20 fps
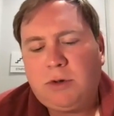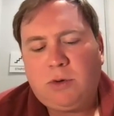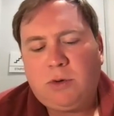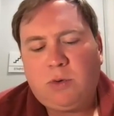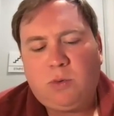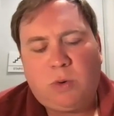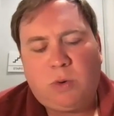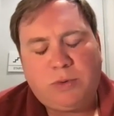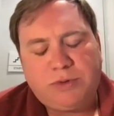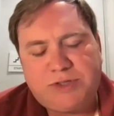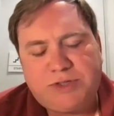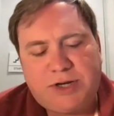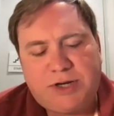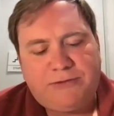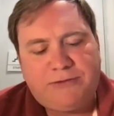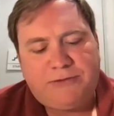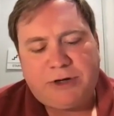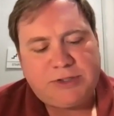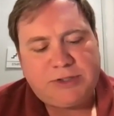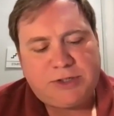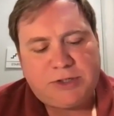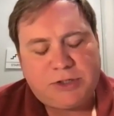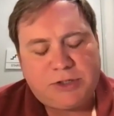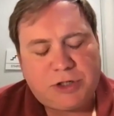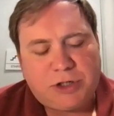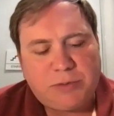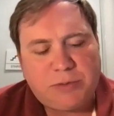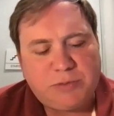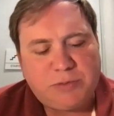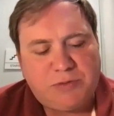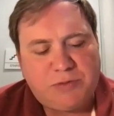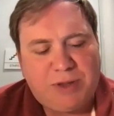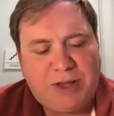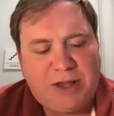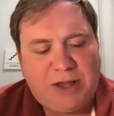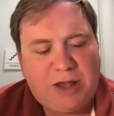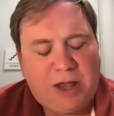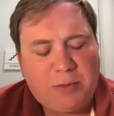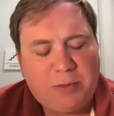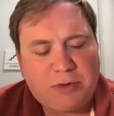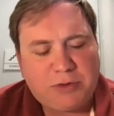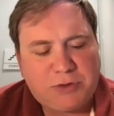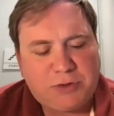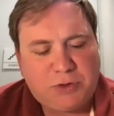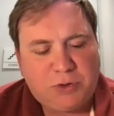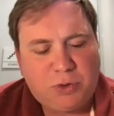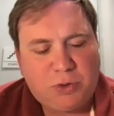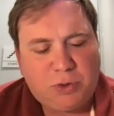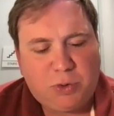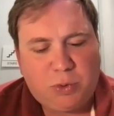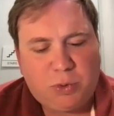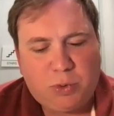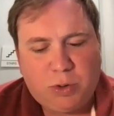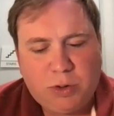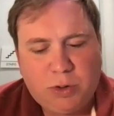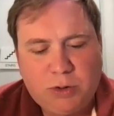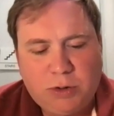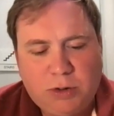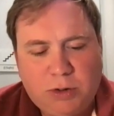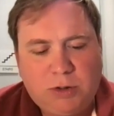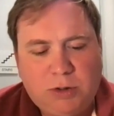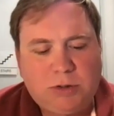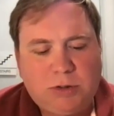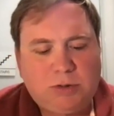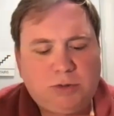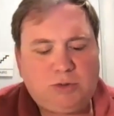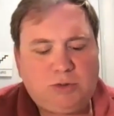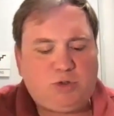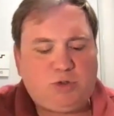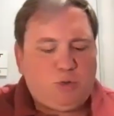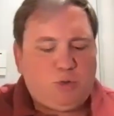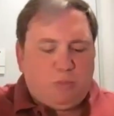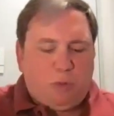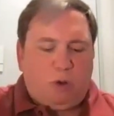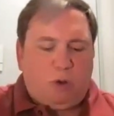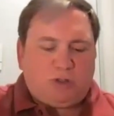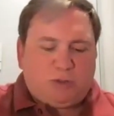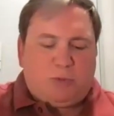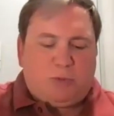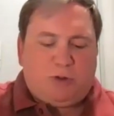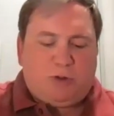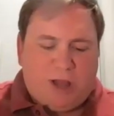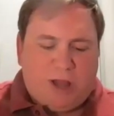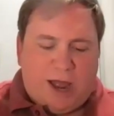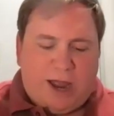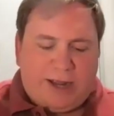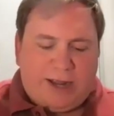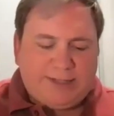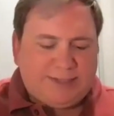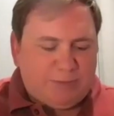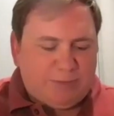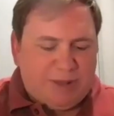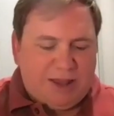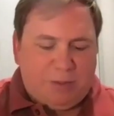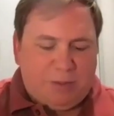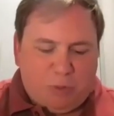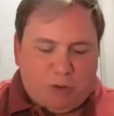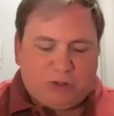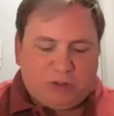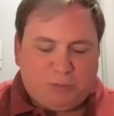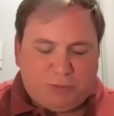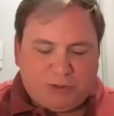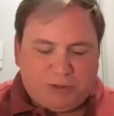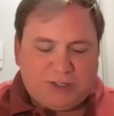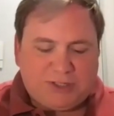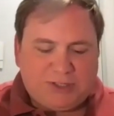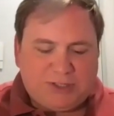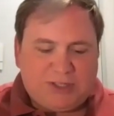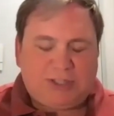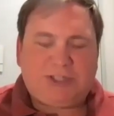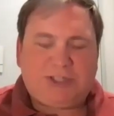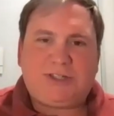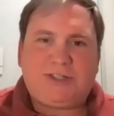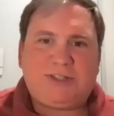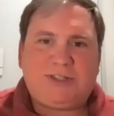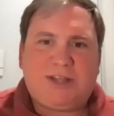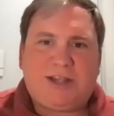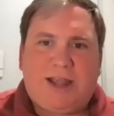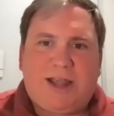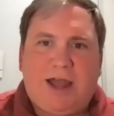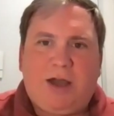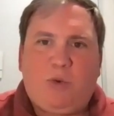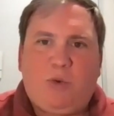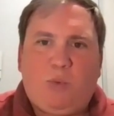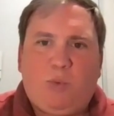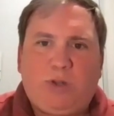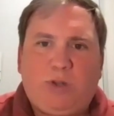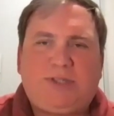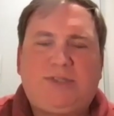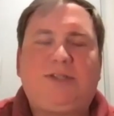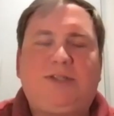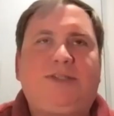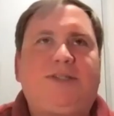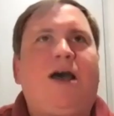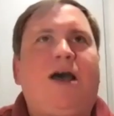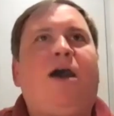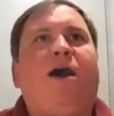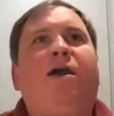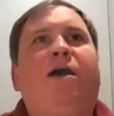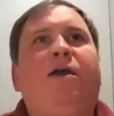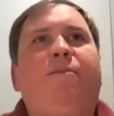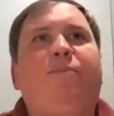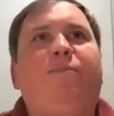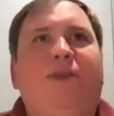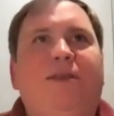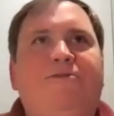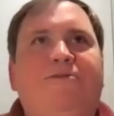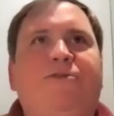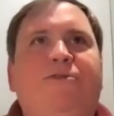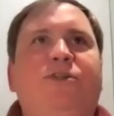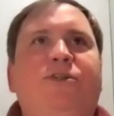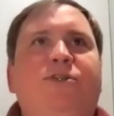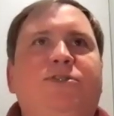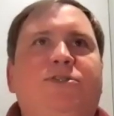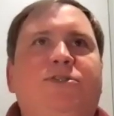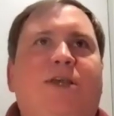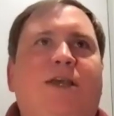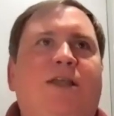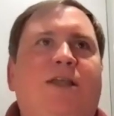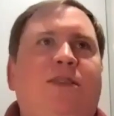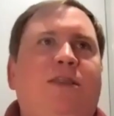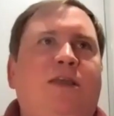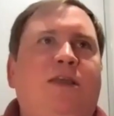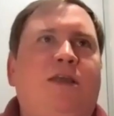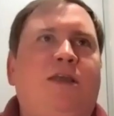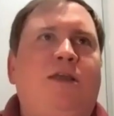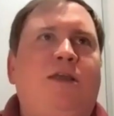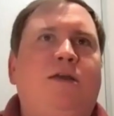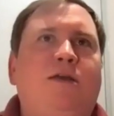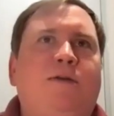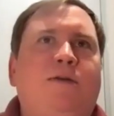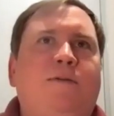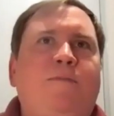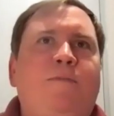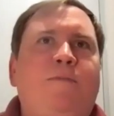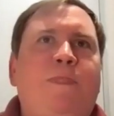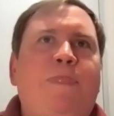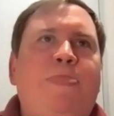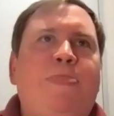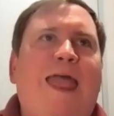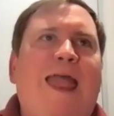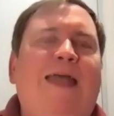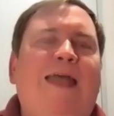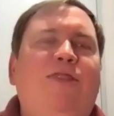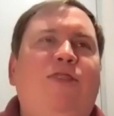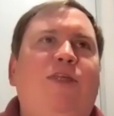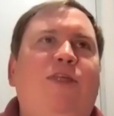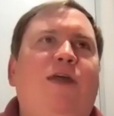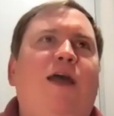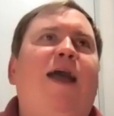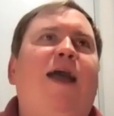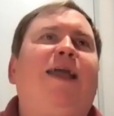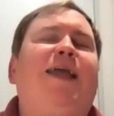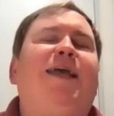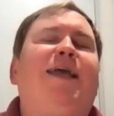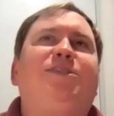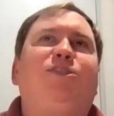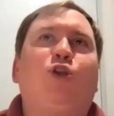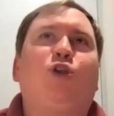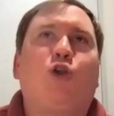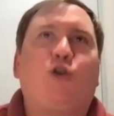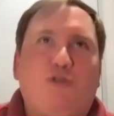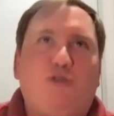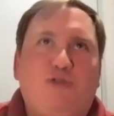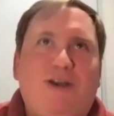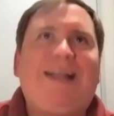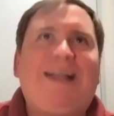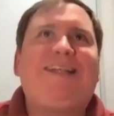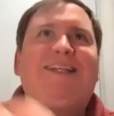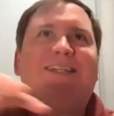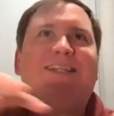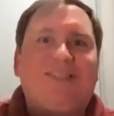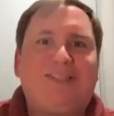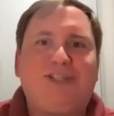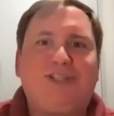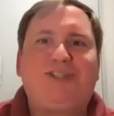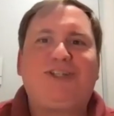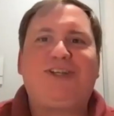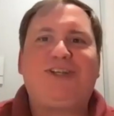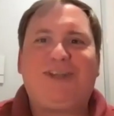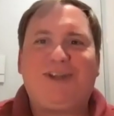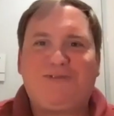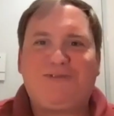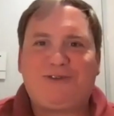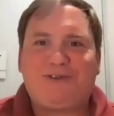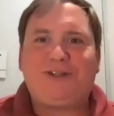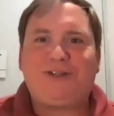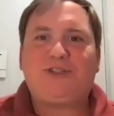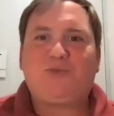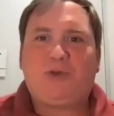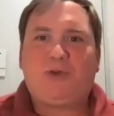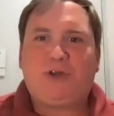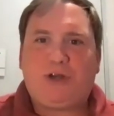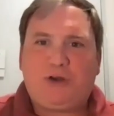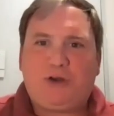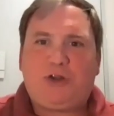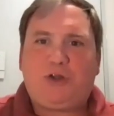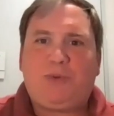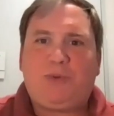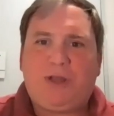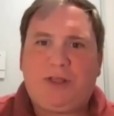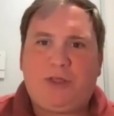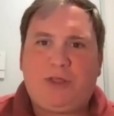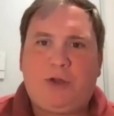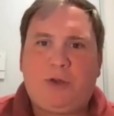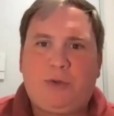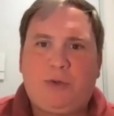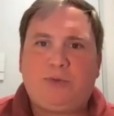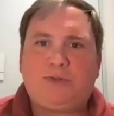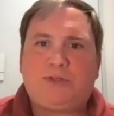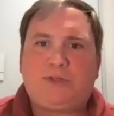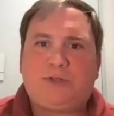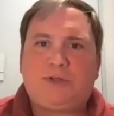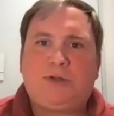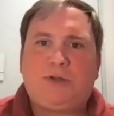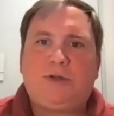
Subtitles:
what was the difference in terms of being able to do multiple lines and make multiple decisions? Like what's the time difference and I guess the correct decision difference when you're doing those